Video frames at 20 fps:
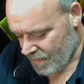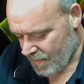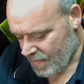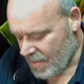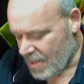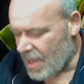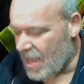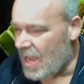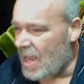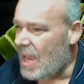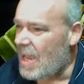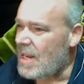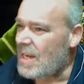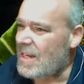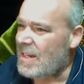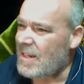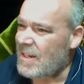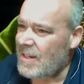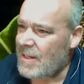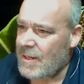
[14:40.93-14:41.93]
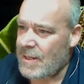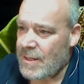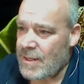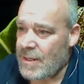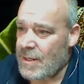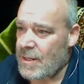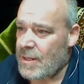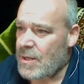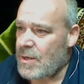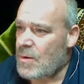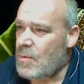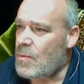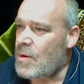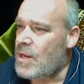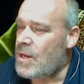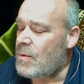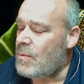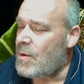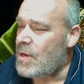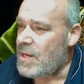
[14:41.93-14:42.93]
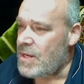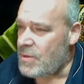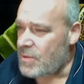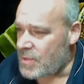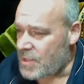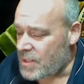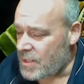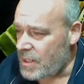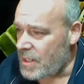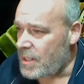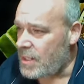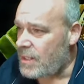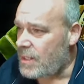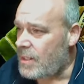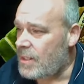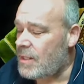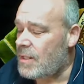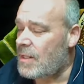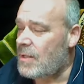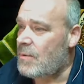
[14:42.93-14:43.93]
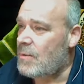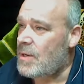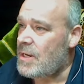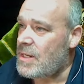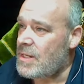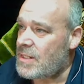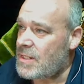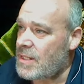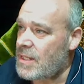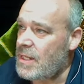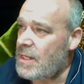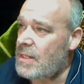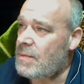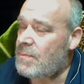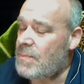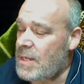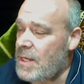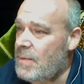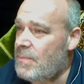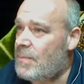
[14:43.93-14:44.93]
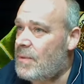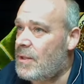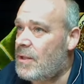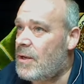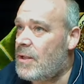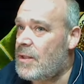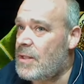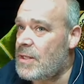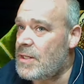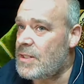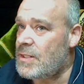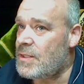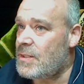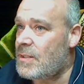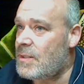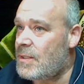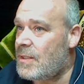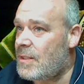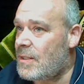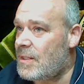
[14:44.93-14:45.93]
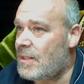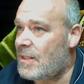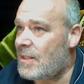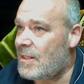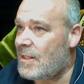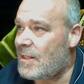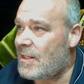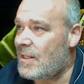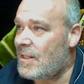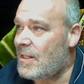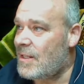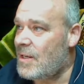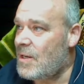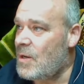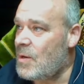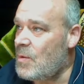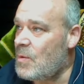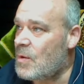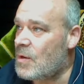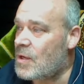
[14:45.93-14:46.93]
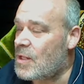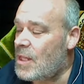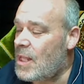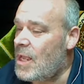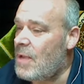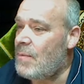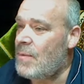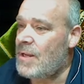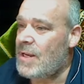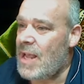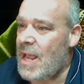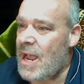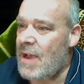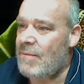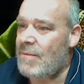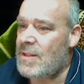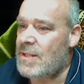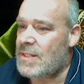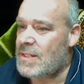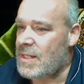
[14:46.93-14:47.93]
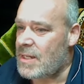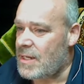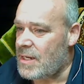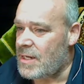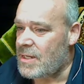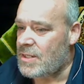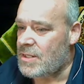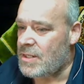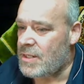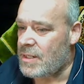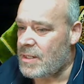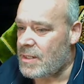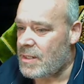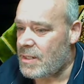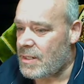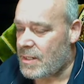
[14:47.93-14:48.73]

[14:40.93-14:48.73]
I, I when when you see when you see the people on these who are claiming to have this condition